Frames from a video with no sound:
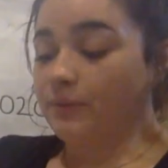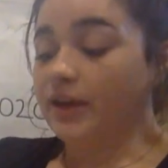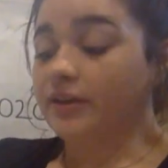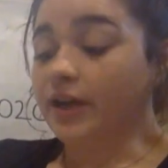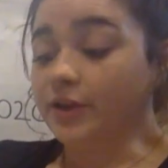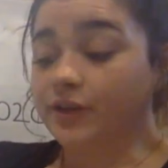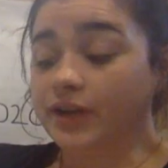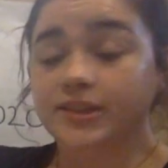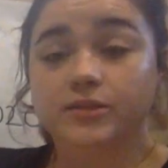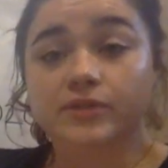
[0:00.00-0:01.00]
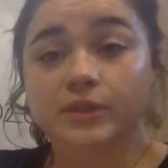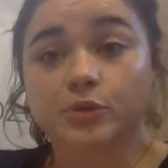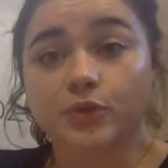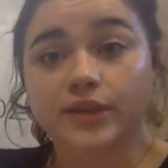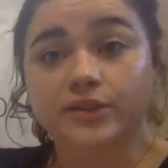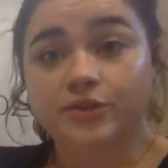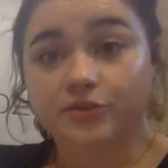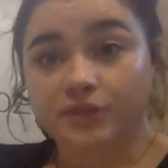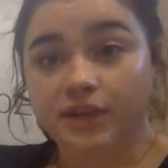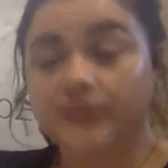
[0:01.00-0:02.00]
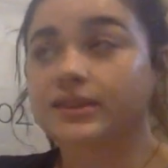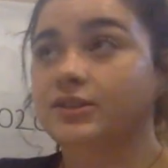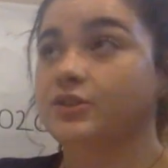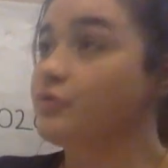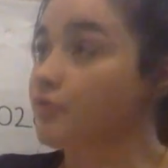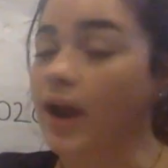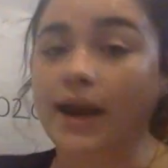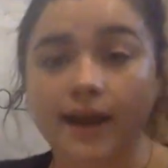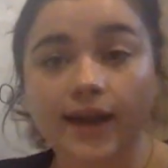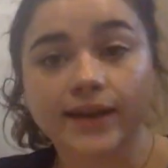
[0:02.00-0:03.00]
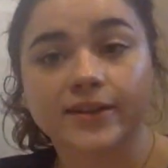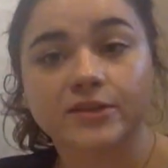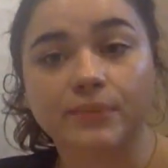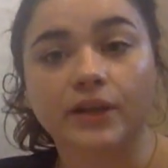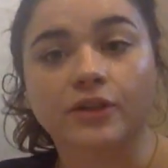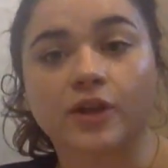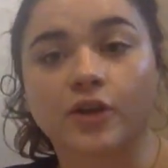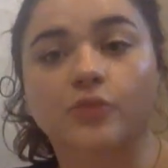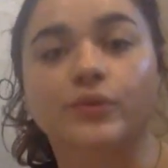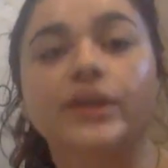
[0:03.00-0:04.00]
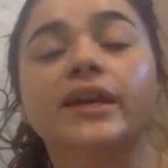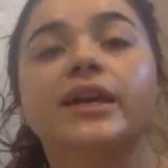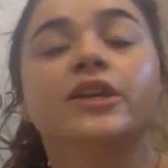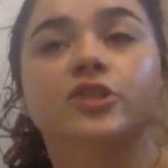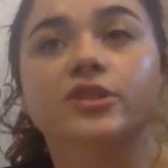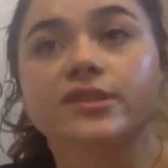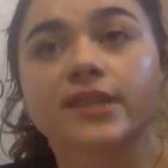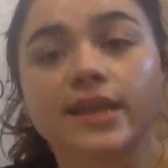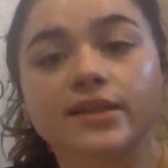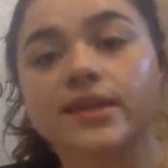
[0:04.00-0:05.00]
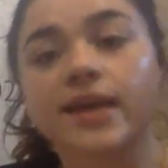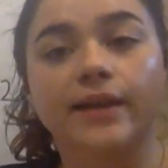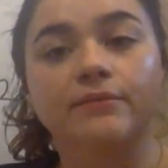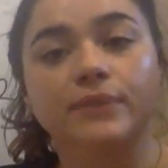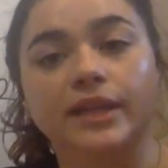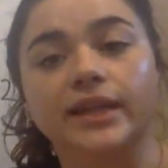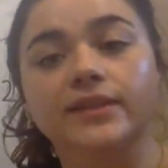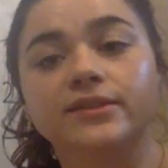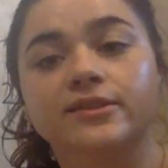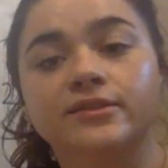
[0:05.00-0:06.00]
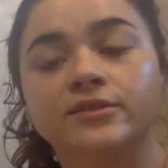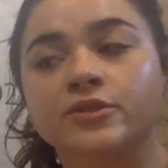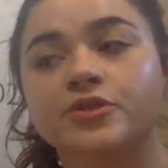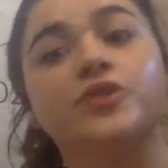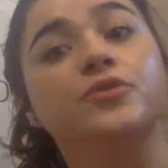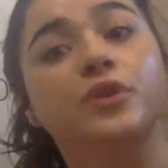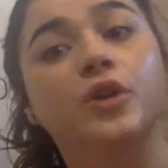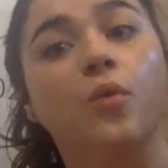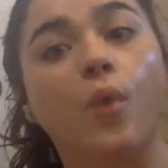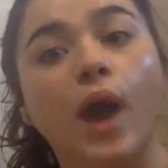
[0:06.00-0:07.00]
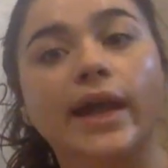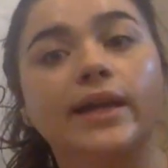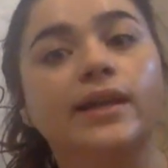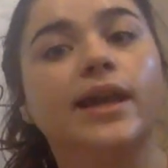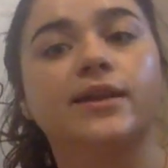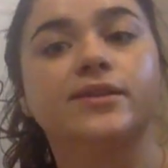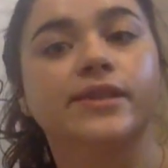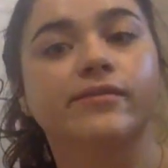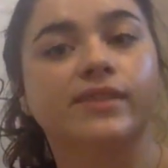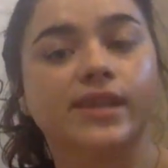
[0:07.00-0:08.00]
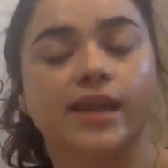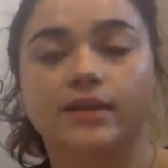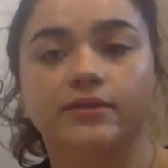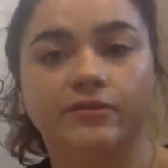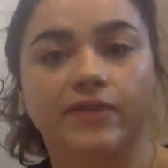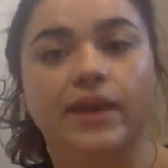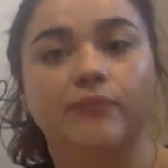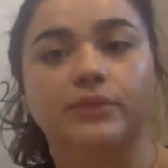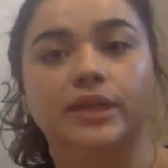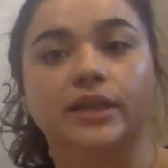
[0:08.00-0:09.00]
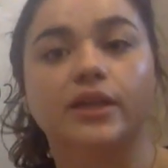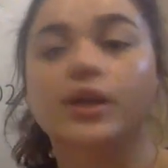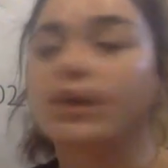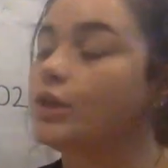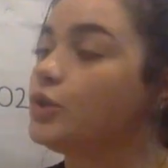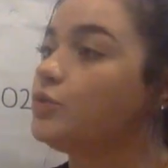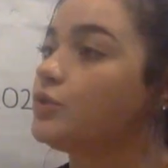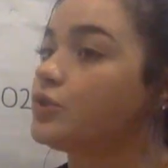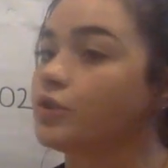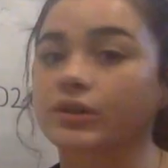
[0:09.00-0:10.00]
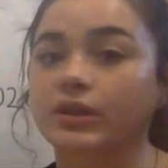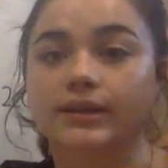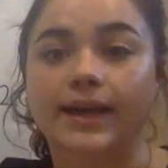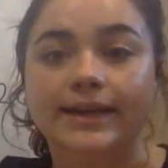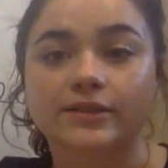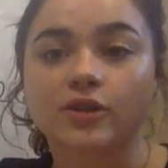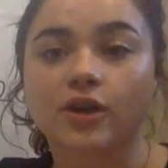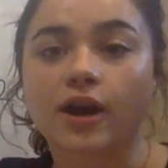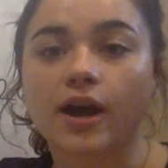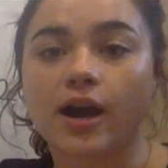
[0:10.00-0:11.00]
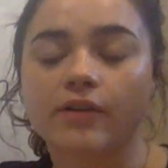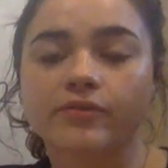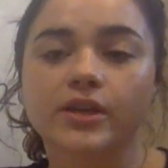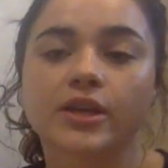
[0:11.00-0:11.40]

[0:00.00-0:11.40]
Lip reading: Another activity you guys could do today, since it's Friday and it's been a long week, just take 10 minutes to do a quiet activity as a family. You can turn the lights off,